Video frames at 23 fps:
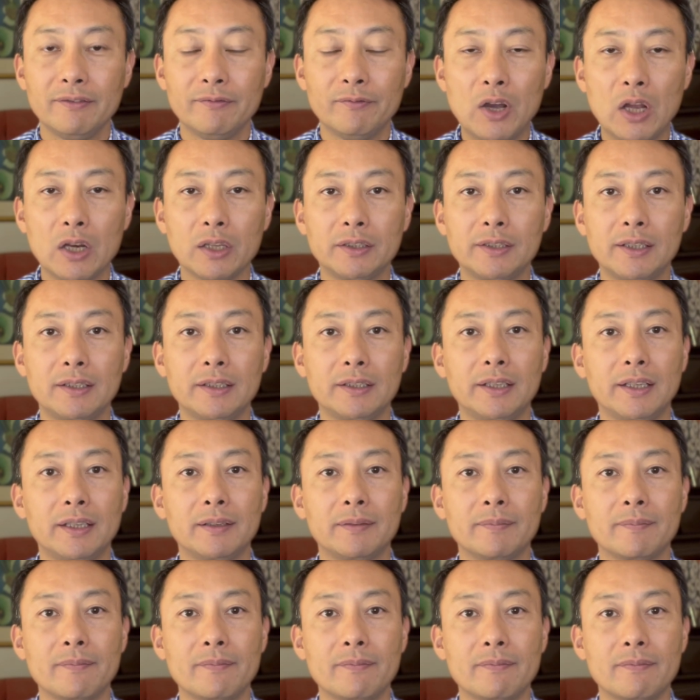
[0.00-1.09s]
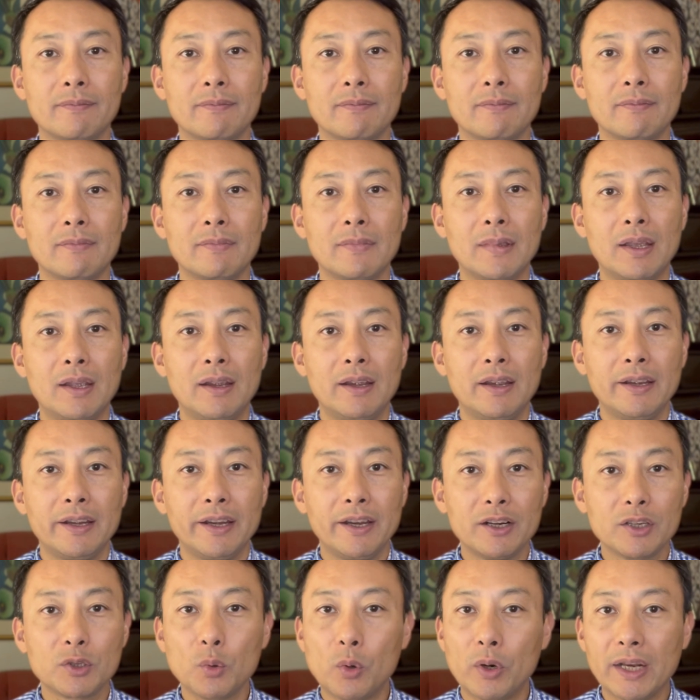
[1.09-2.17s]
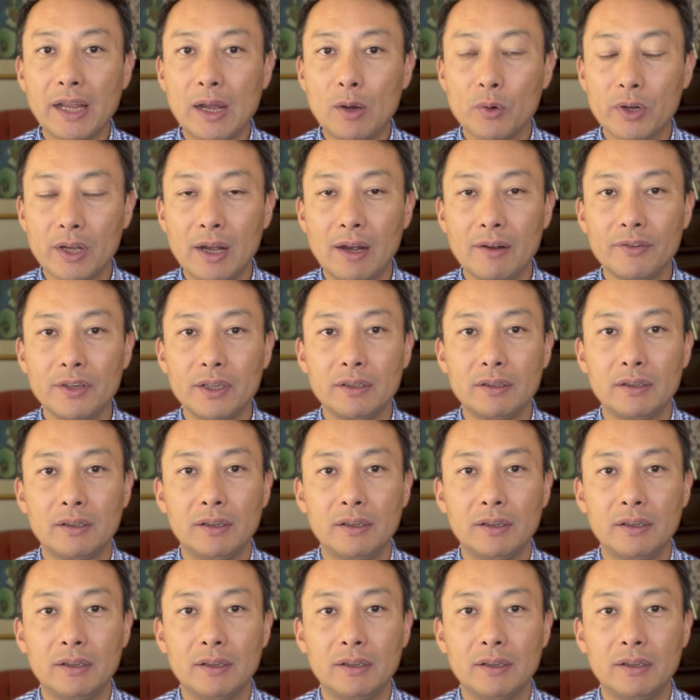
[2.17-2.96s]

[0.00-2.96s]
volatility. Here's what I will cover: